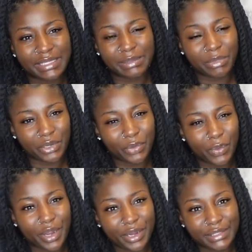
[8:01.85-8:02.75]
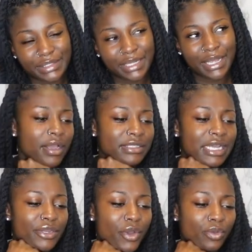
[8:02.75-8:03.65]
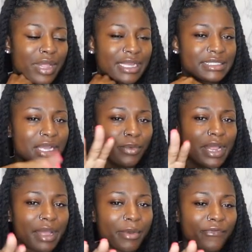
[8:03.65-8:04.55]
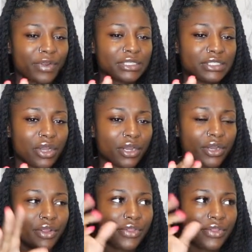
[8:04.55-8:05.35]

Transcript: some underwears, because I know last time when I had my first daughter,